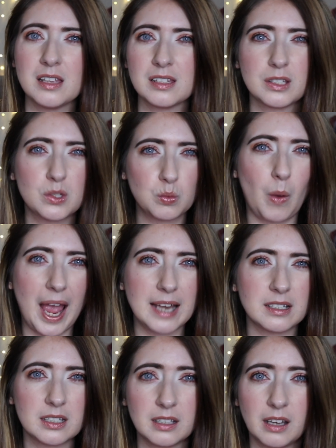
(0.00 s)

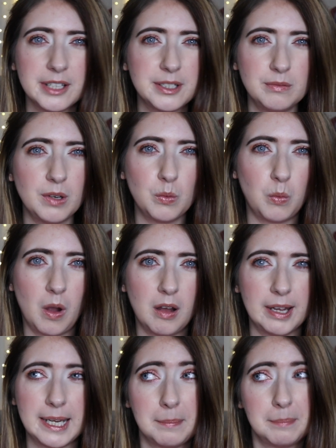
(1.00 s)
sweat. I don't know
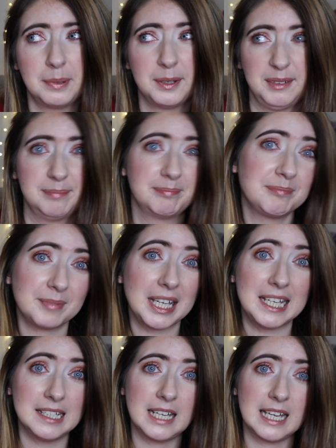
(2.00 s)
why, but
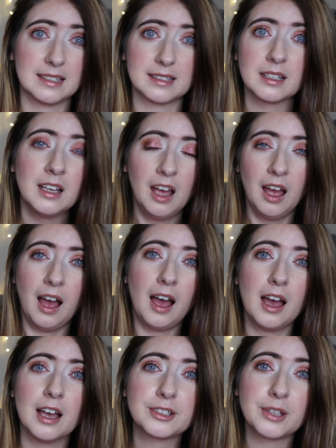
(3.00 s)
he is.
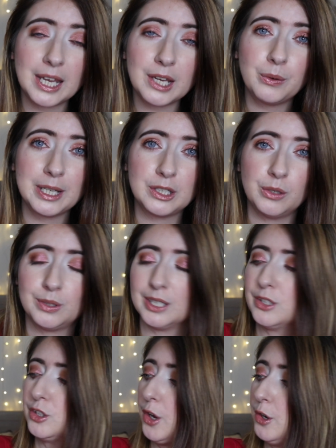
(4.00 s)
So he always
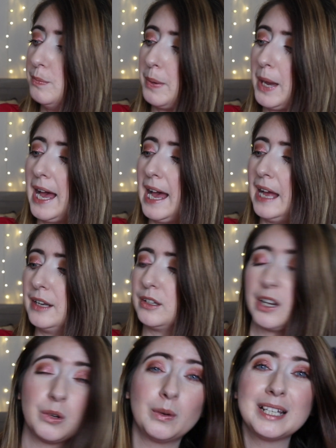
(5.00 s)
uses soap, and
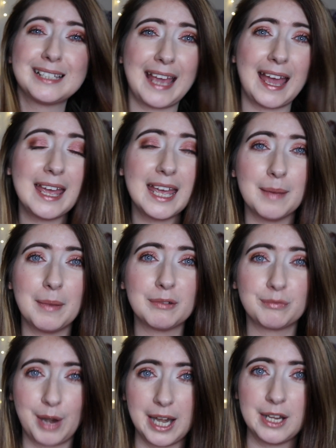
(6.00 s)
I always get him
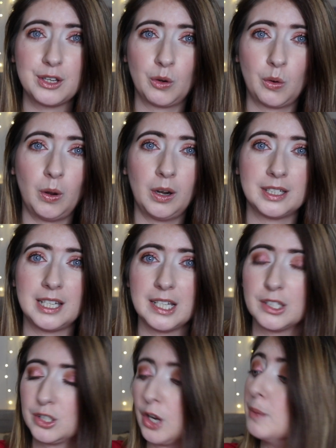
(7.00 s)
really good quality
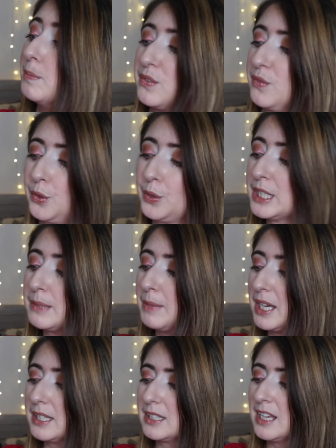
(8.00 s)
soaps for
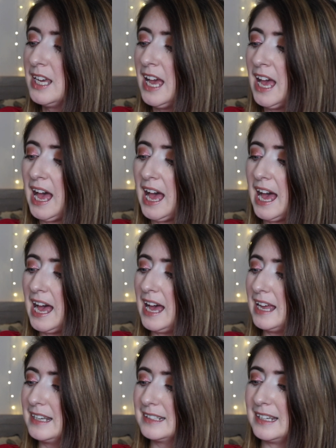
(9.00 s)
Christmas,
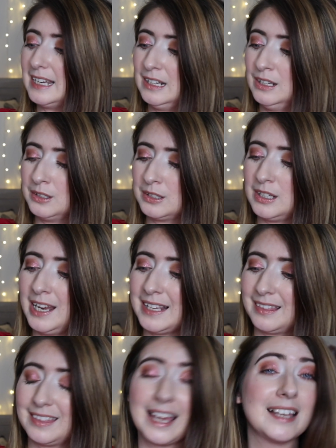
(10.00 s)
and it looks
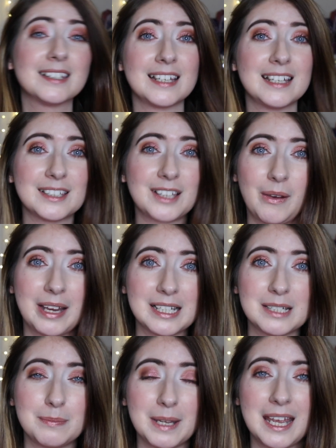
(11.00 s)
like this is going
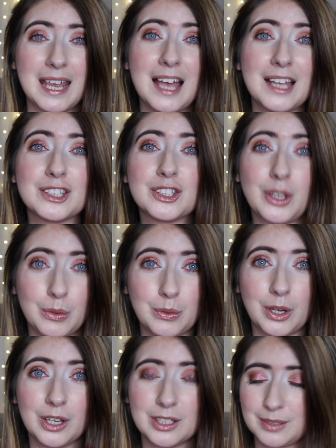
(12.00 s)
to be so
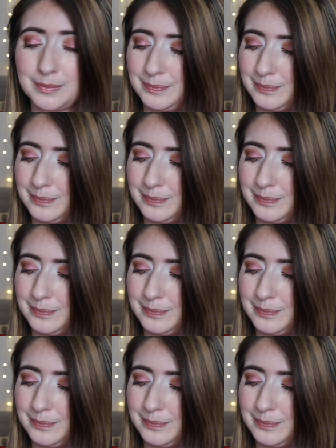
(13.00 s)
good.